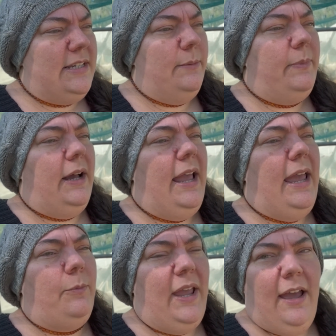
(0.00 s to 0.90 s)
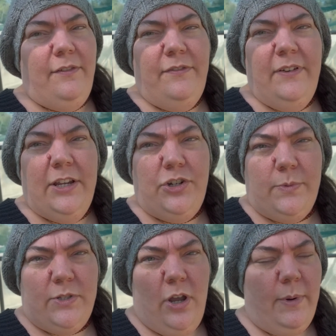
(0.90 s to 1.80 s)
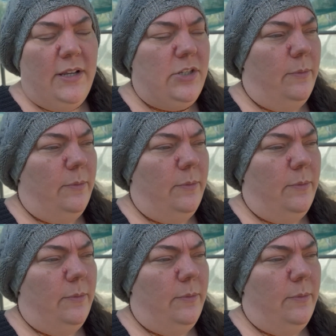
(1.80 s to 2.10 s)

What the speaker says: timber and we have issues with termites,